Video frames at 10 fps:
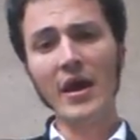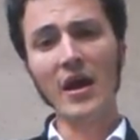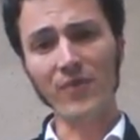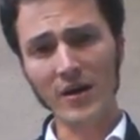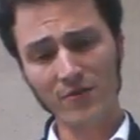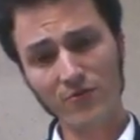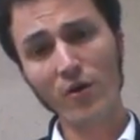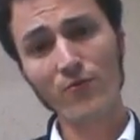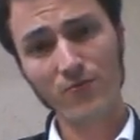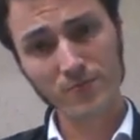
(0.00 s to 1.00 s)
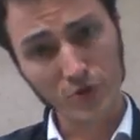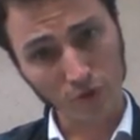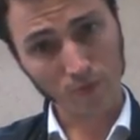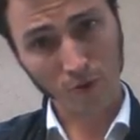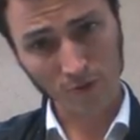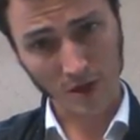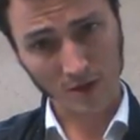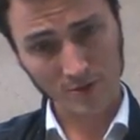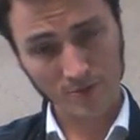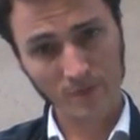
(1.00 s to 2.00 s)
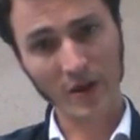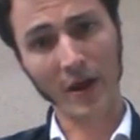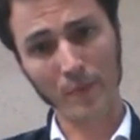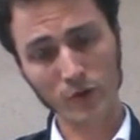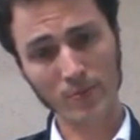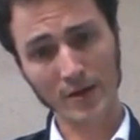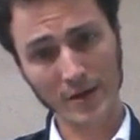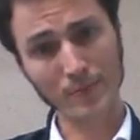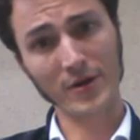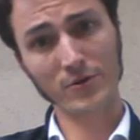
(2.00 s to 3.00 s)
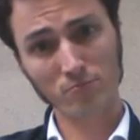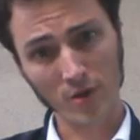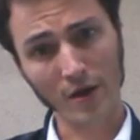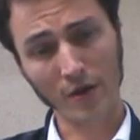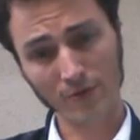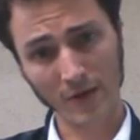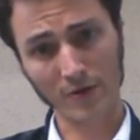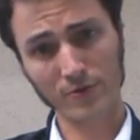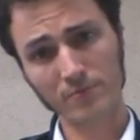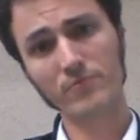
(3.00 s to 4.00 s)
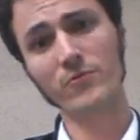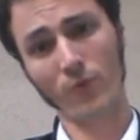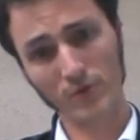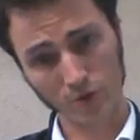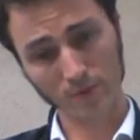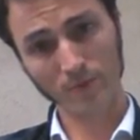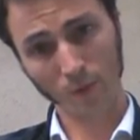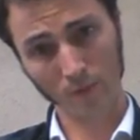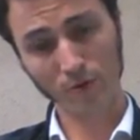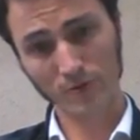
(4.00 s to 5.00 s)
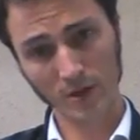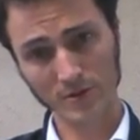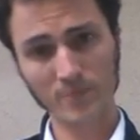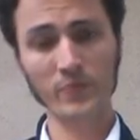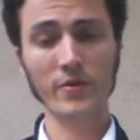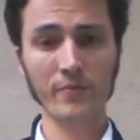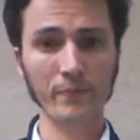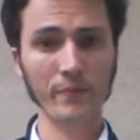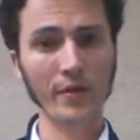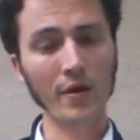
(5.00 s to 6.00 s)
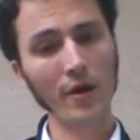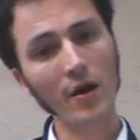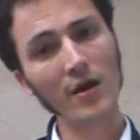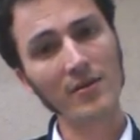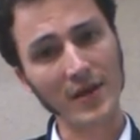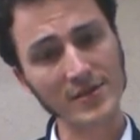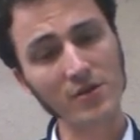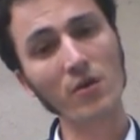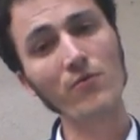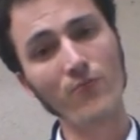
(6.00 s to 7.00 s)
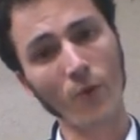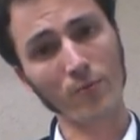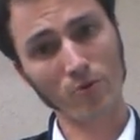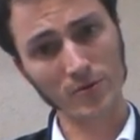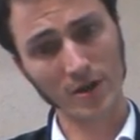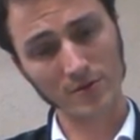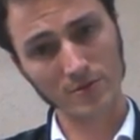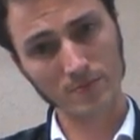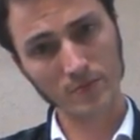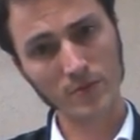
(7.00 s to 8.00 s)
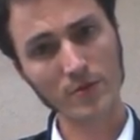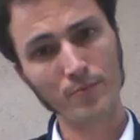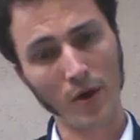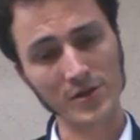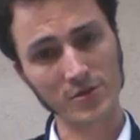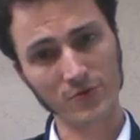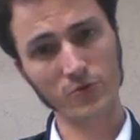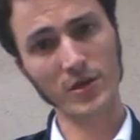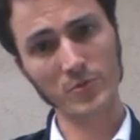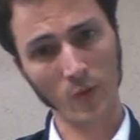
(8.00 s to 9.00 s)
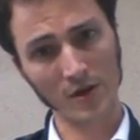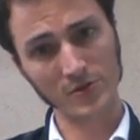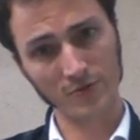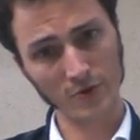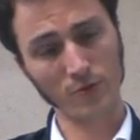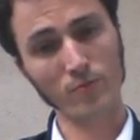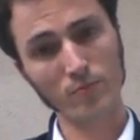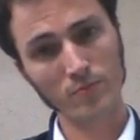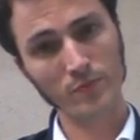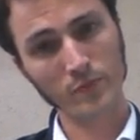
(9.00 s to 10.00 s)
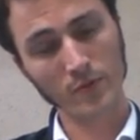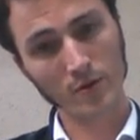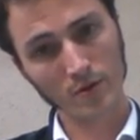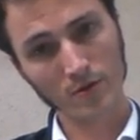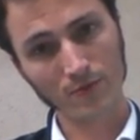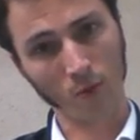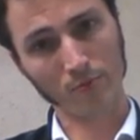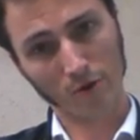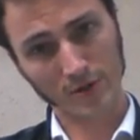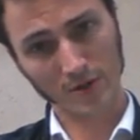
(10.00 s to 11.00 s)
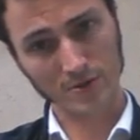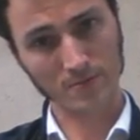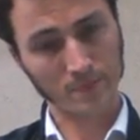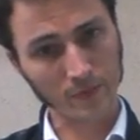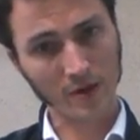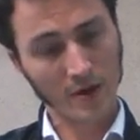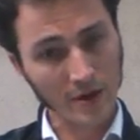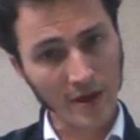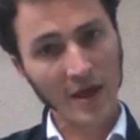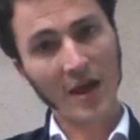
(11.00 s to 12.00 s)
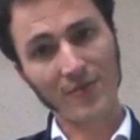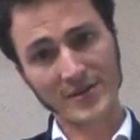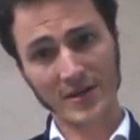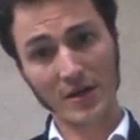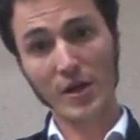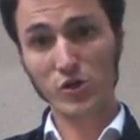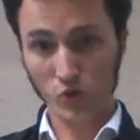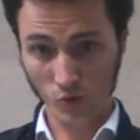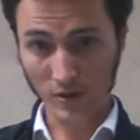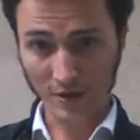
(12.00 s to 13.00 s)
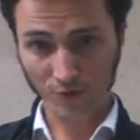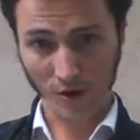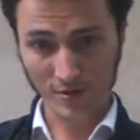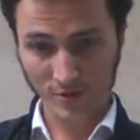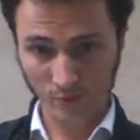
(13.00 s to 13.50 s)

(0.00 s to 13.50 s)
If I have 2 protons, and I multiply that by another factor for 2 more protons, that's 4 protons. +2 times +2. 4 protons. If I take 2 electrons,